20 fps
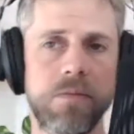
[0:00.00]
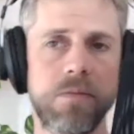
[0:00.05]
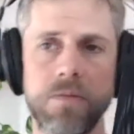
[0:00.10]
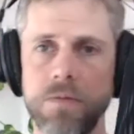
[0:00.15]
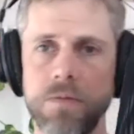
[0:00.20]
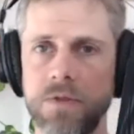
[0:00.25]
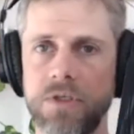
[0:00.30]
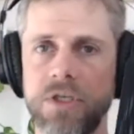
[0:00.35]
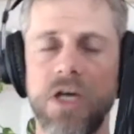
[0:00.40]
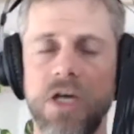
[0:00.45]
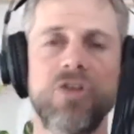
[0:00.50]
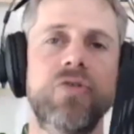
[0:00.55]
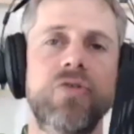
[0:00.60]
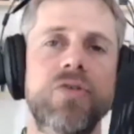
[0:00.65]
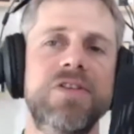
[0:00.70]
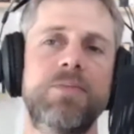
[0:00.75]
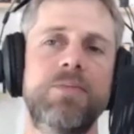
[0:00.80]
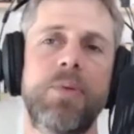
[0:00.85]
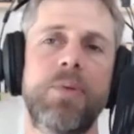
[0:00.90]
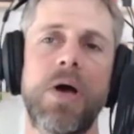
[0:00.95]
countries
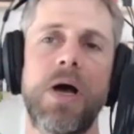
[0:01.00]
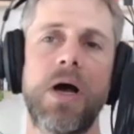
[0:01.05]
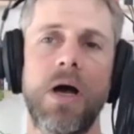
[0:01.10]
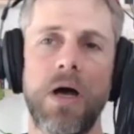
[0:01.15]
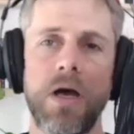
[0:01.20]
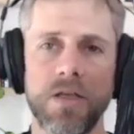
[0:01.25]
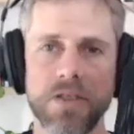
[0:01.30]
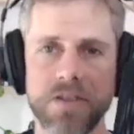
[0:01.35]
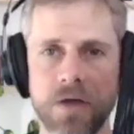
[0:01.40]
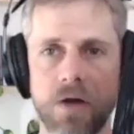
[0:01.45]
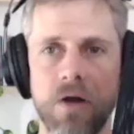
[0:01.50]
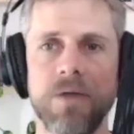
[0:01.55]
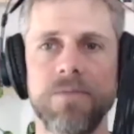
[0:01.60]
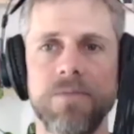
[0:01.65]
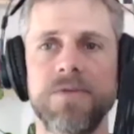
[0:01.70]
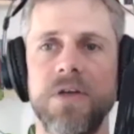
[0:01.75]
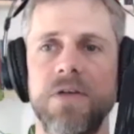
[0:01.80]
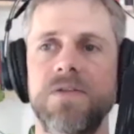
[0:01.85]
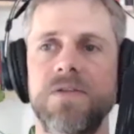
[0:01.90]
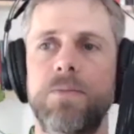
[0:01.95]
apart, time
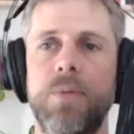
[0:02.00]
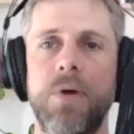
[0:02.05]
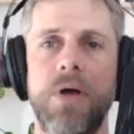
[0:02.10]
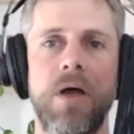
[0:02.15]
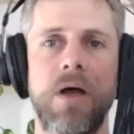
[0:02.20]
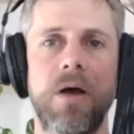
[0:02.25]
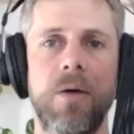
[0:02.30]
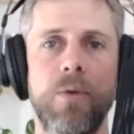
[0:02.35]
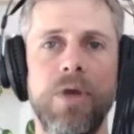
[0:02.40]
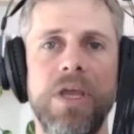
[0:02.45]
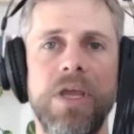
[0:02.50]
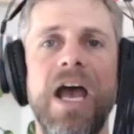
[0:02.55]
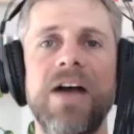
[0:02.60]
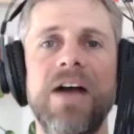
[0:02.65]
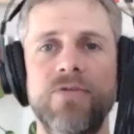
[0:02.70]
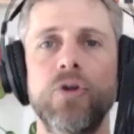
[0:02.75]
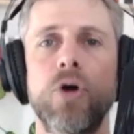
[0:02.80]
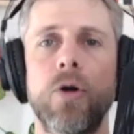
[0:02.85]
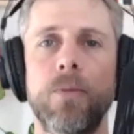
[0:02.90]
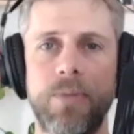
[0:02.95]
zones apart. We have
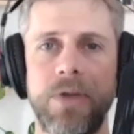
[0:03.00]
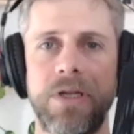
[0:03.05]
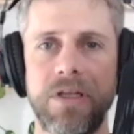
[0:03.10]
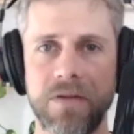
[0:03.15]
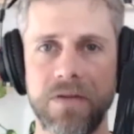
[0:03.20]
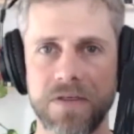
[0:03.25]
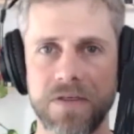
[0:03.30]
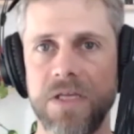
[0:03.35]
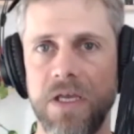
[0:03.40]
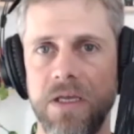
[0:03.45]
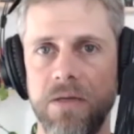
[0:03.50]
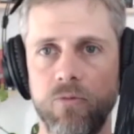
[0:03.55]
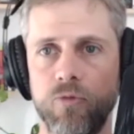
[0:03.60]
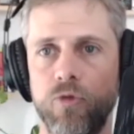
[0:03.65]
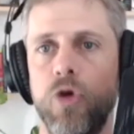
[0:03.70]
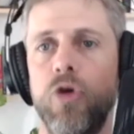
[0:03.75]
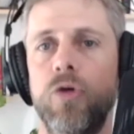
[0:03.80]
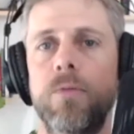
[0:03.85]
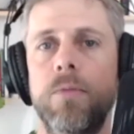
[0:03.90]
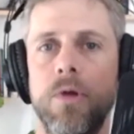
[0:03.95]
not been in the same
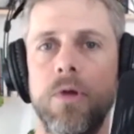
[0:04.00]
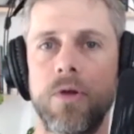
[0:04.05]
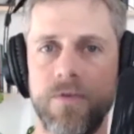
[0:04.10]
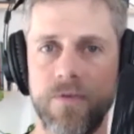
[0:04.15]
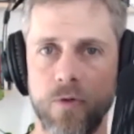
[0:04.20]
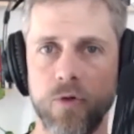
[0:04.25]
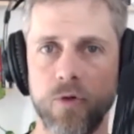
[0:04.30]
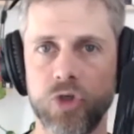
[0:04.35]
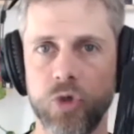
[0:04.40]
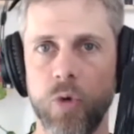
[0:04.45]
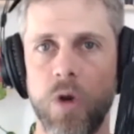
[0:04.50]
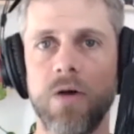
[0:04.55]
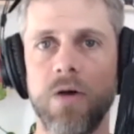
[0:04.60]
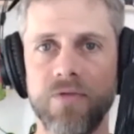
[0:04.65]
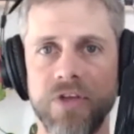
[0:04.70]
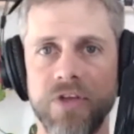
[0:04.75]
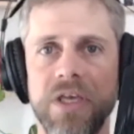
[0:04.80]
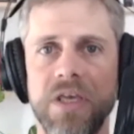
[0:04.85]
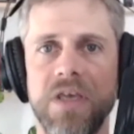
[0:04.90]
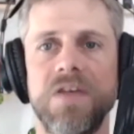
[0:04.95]
room for 12
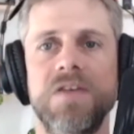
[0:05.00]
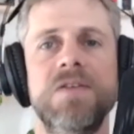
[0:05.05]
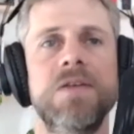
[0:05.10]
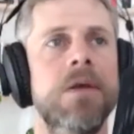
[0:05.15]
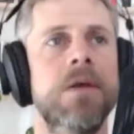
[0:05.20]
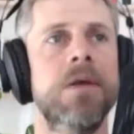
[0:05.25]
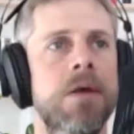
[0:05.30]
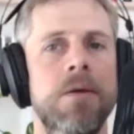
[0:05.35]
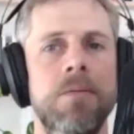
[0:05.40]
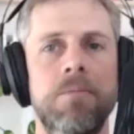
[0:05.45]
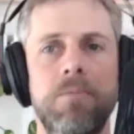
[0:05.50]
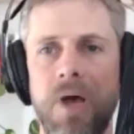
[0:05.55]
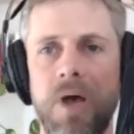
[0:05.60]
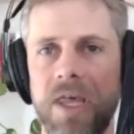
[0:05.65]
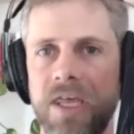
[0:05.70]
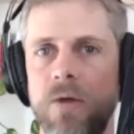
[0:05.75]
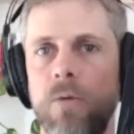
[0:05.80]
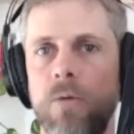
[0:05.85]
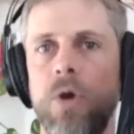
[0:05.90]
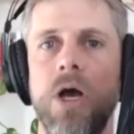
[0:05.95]
years, but
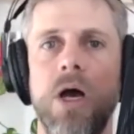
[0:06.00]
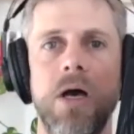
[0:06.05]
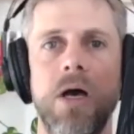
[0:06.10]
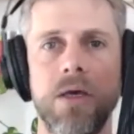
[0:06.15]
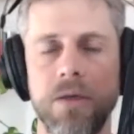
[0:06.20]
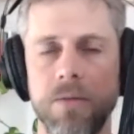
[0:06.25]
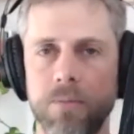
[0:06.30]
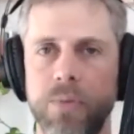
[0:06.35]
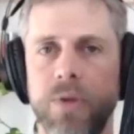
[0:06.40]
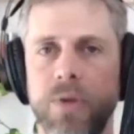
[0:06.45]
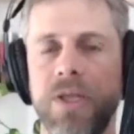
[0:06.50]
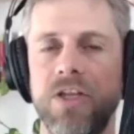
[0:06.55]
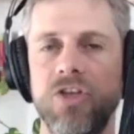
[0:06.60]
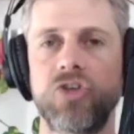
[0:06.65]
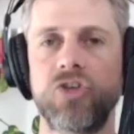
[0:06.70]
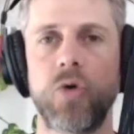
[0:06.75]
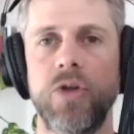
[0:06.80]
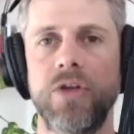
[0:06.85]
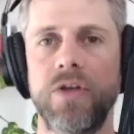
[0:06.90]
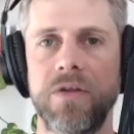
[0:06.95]
here we are completely
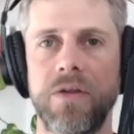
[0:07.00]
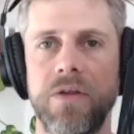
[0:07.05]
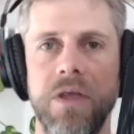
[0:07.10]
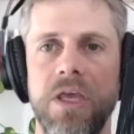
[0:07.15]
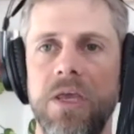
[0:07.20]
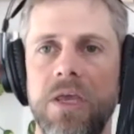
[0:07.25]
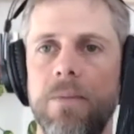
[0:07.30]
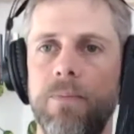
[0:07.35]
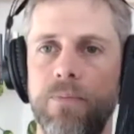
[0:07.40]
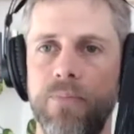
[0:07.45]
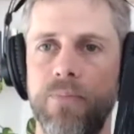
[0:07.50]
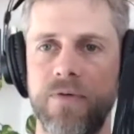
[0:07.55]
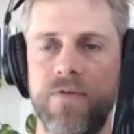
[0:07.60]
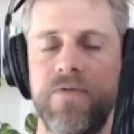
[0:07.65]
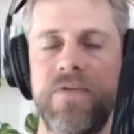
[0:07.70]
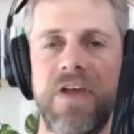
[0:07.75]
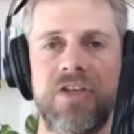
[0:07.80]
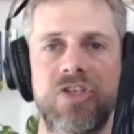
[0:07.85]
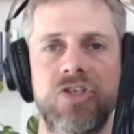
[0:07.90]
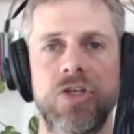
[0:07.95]
joined at the hip
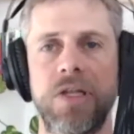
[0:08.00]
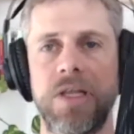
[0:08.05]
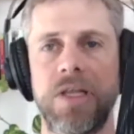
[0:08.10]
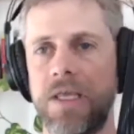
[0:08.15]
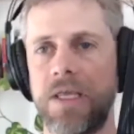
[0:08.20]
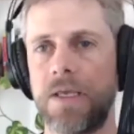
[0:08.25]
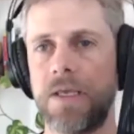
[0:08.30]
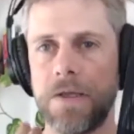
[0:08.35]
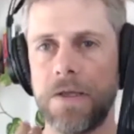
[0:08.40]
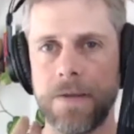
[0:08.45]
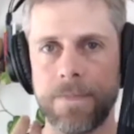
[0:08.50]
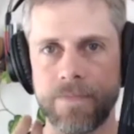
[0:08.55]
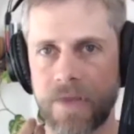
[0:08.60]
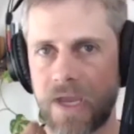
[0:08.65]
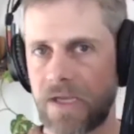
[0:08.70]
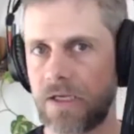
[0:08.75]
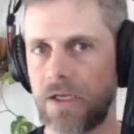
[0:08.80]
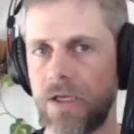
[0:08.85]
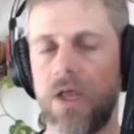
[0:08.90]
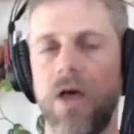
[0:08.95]
professionally
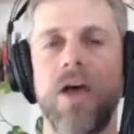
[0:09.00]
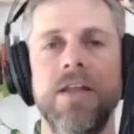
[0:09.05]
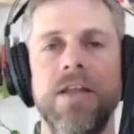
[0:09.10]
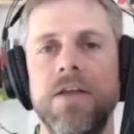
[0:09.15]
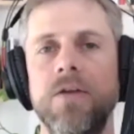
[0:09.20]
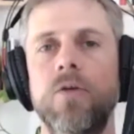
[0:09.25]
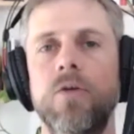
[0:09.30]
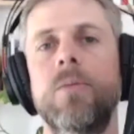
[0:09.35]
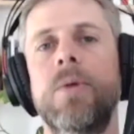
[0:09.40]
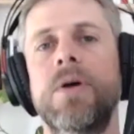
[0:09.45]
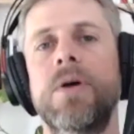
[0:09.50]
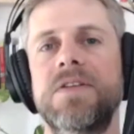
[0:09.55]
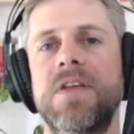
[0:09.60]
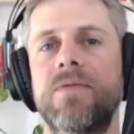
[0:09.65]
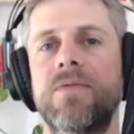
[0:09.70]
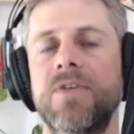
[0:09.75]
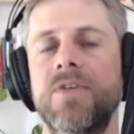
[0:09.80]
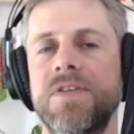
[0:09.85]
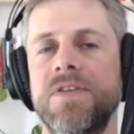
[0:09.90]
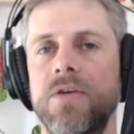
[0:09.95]
and aligned in almost
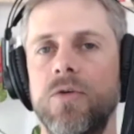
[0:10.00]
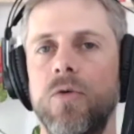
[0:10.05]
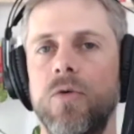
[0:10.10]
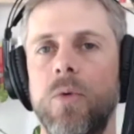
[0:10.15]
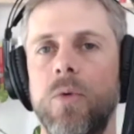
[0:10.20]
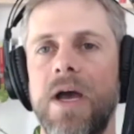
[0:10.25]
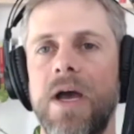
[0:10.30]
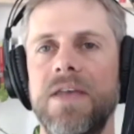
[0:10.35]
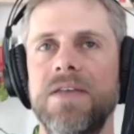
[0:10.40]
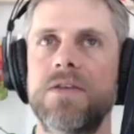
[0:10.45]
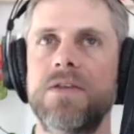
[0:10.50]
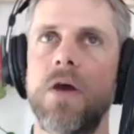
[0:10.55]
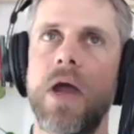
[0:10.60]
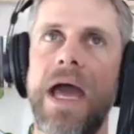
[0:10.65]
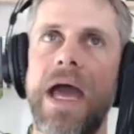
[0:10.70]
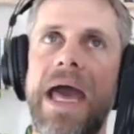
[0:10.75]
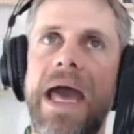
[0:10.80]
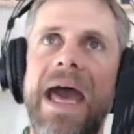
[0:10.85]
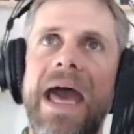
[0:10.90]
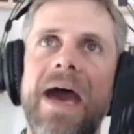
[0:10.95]
every single way. So
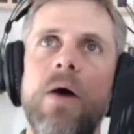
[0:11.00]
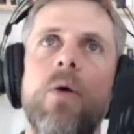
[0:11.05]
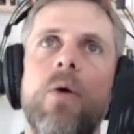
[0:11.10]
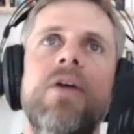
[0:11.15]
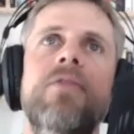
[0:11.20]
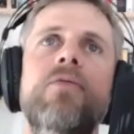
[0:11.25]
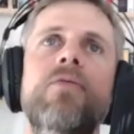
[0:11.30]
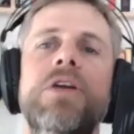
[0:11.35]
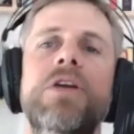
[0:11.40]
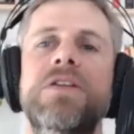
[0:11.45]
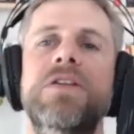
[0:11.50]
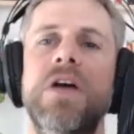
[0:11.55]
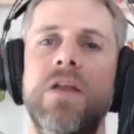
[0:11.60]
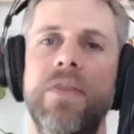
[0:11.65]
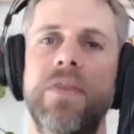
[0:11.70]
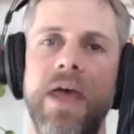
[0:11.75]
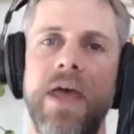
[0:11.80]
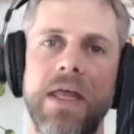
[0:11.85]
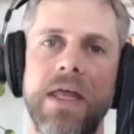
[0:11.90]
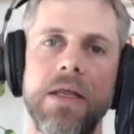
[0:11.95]
how have we done
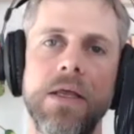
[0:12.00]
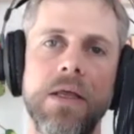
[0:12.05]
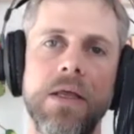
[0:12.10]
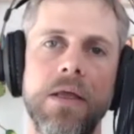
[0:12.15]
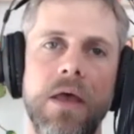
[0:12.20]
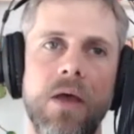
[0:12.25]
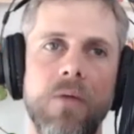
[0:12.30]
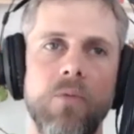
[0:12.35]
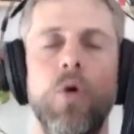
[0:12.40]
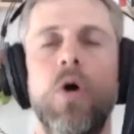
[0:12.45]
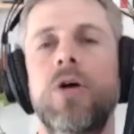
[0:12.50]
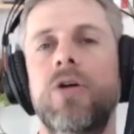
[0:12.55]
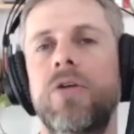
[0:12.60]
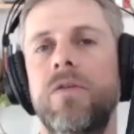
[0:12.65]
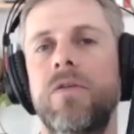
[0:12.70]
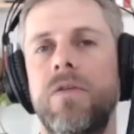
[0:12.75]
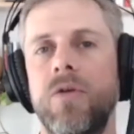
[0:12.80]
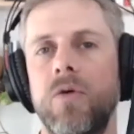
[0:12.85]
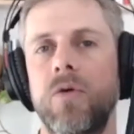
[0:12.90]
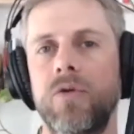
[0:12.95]
that, and what could
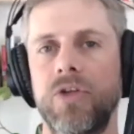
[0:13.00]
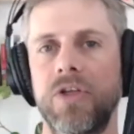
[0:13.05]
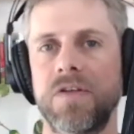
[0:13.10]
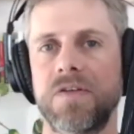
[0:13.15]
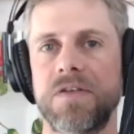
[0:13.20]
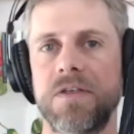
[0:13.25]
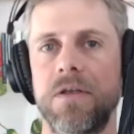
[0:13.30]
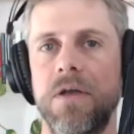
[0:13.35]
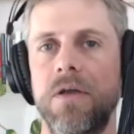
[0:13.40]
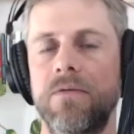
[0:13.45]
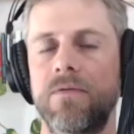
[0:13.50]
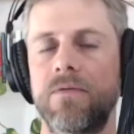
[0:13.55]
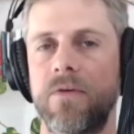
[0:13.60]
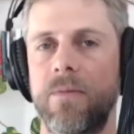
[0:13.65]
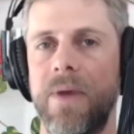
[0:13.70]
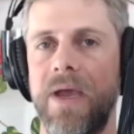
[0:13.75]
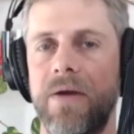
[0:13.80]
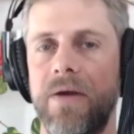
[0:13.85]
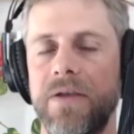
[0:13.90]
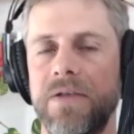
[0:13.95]
the audience learn from
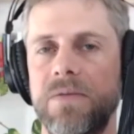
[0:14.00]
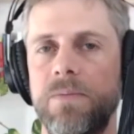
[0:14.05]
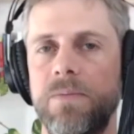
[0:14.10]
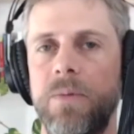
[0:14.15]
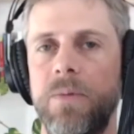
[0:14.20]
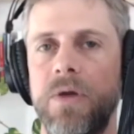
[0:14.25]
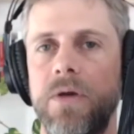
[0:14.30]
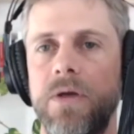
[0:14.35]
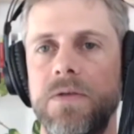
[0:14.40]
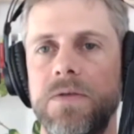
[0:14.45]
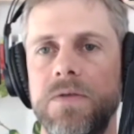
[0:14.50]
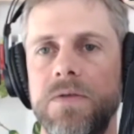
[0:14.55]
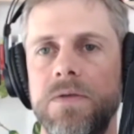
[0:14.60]
our experience?